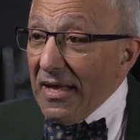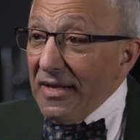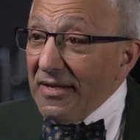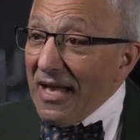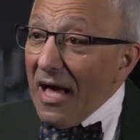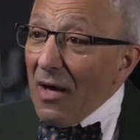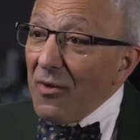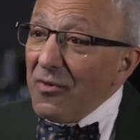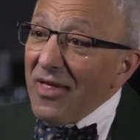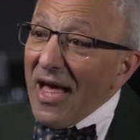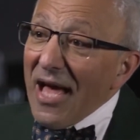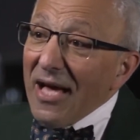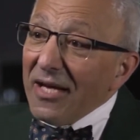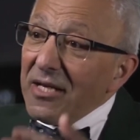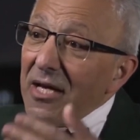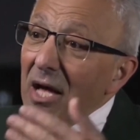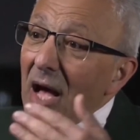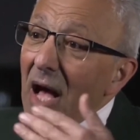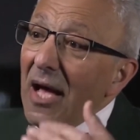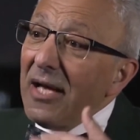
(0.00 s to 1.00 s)
Now, that
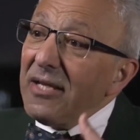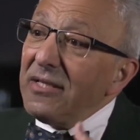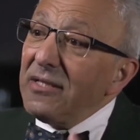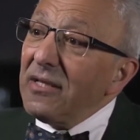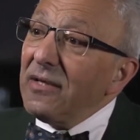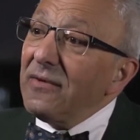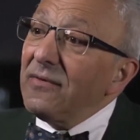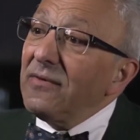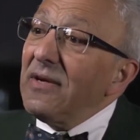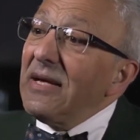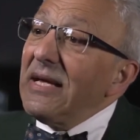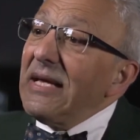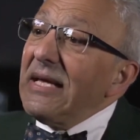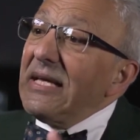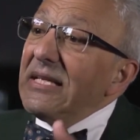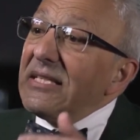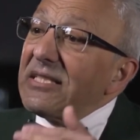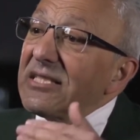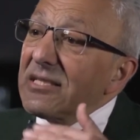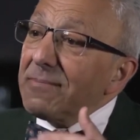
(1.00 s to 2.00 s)
kind of
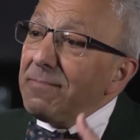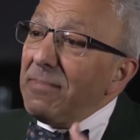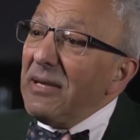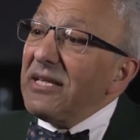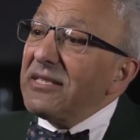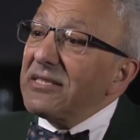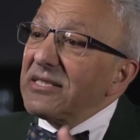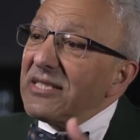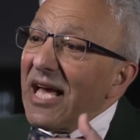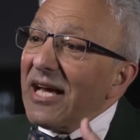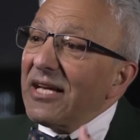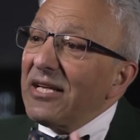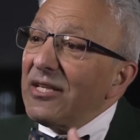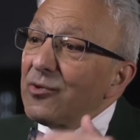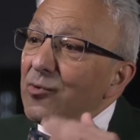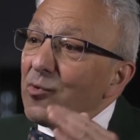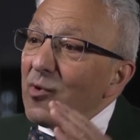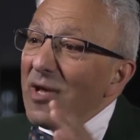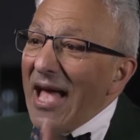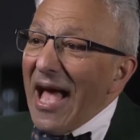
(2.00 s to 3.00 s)

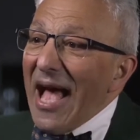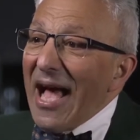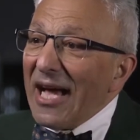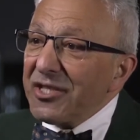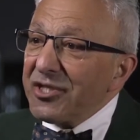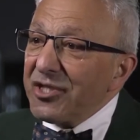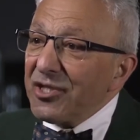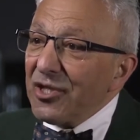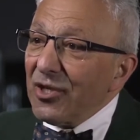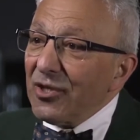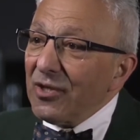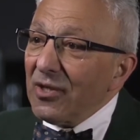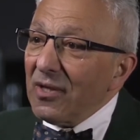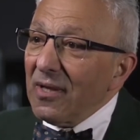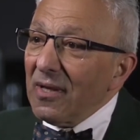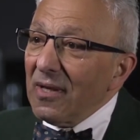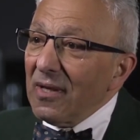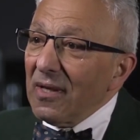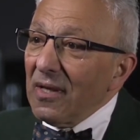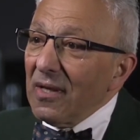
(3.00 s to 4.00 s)
split-second reaction
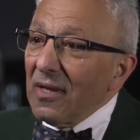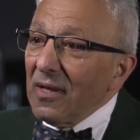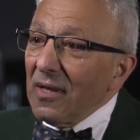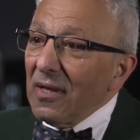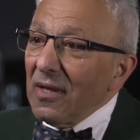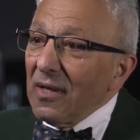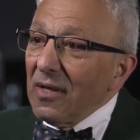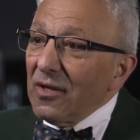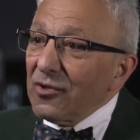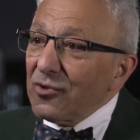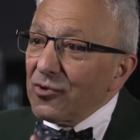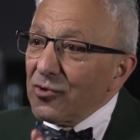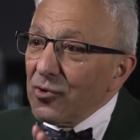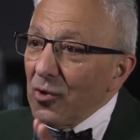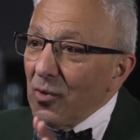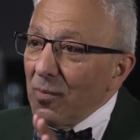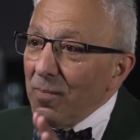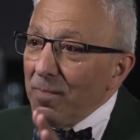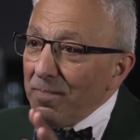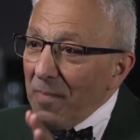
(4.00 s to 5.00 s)

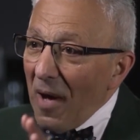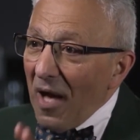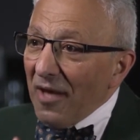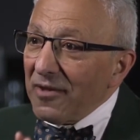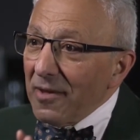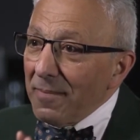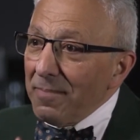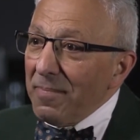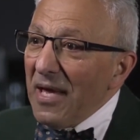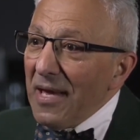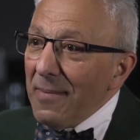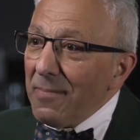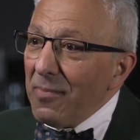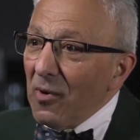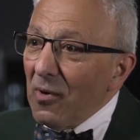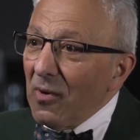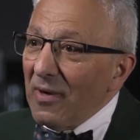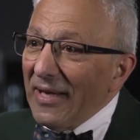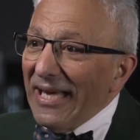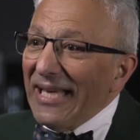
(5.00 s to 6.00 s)
to other
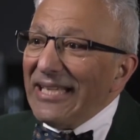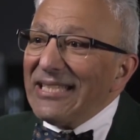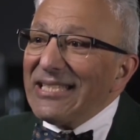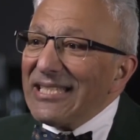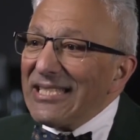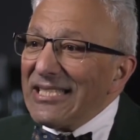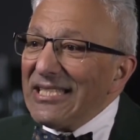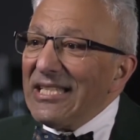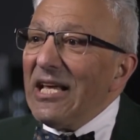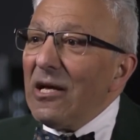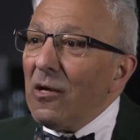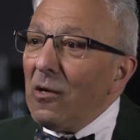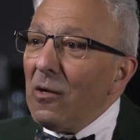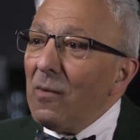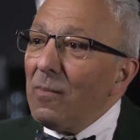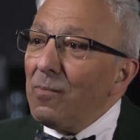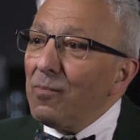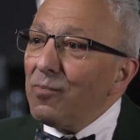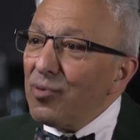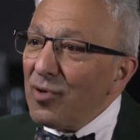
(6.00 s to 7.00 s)
people is
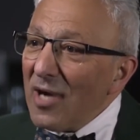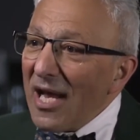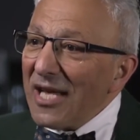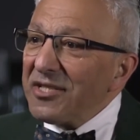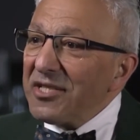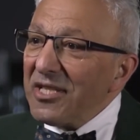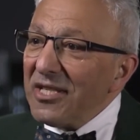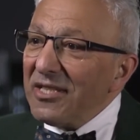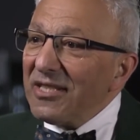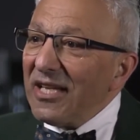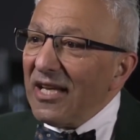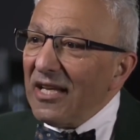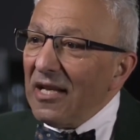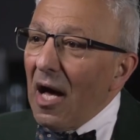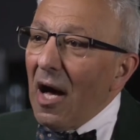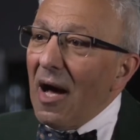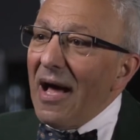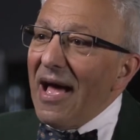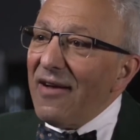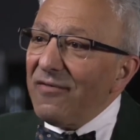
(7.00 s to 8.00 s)
still present in
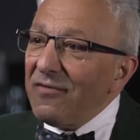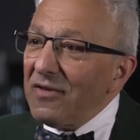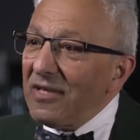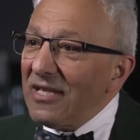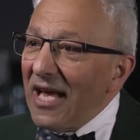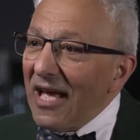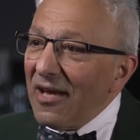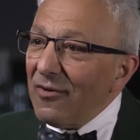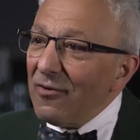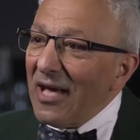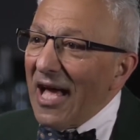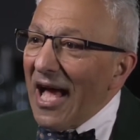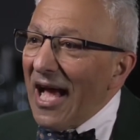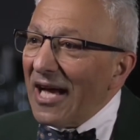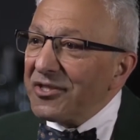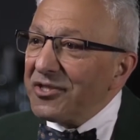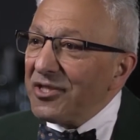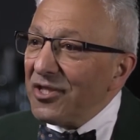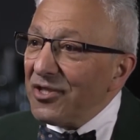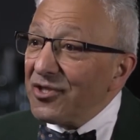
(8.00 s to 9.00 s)
our everyday
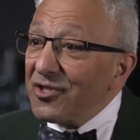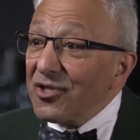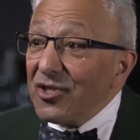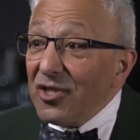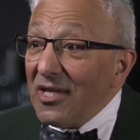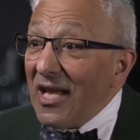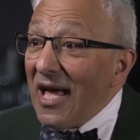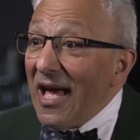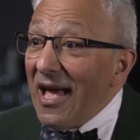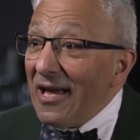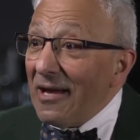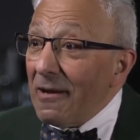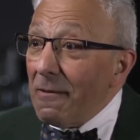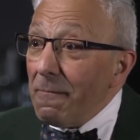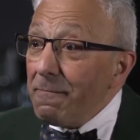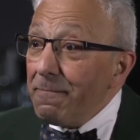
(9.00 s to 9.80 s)
reactions today.